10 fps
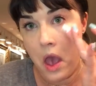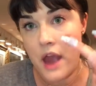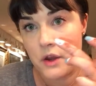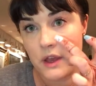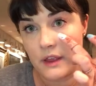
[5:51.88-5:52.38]

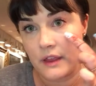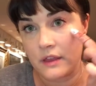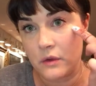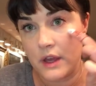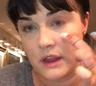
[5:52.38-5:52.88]
and you
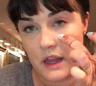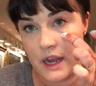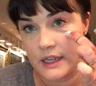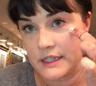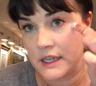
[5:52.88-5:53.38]
get
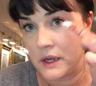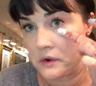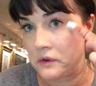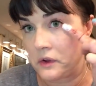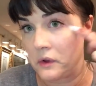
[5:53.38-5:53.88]
lines
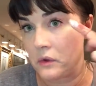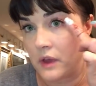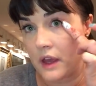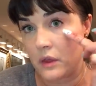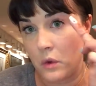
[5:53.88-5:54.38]
here too,
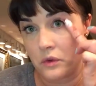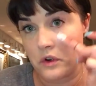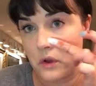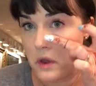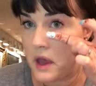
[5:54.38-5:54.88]
like the older
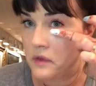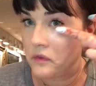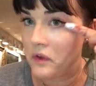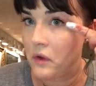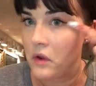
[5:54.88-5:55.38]
you get.
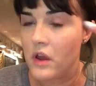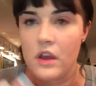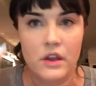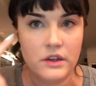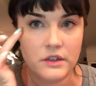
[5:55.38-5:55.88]
So
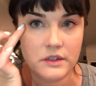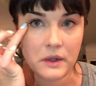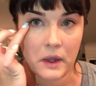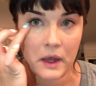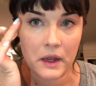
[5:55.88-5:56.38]

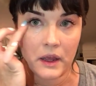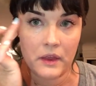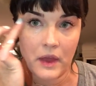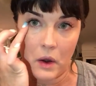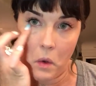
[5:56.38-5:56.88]
just kind of
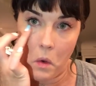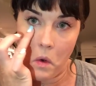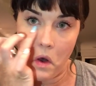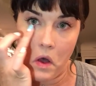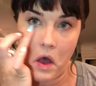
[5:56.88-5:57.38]
get that
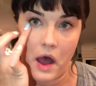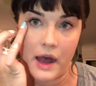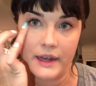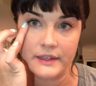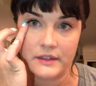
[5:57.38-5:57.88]
whole
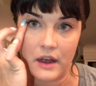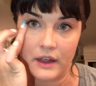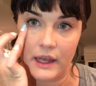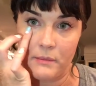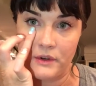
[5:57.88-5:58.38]
eye
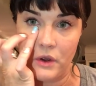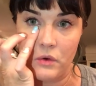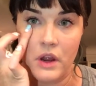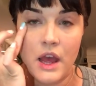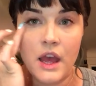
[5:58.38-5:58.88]
socket, but
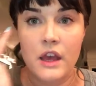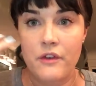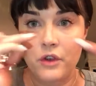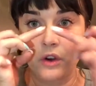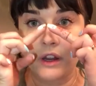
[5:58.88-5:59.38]
don't,
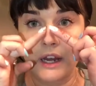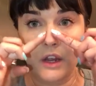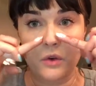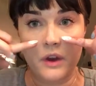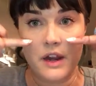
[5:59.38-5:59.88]
if you're
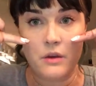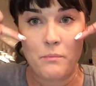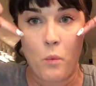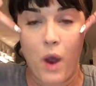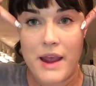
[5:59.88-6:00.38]
creating your
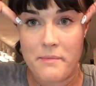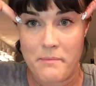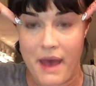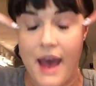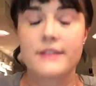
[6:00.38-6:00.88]
white
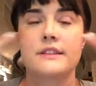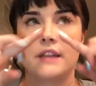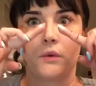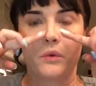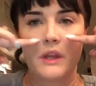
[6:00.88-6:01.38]
masks,
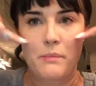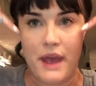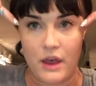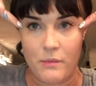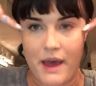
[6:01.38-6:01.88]
like really
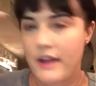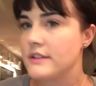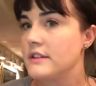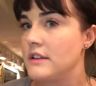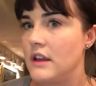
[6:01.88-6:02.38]
pale
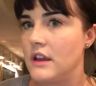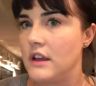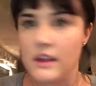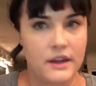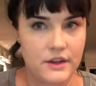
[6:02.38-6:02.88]
masks,
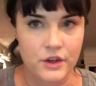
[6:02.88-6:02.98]
you did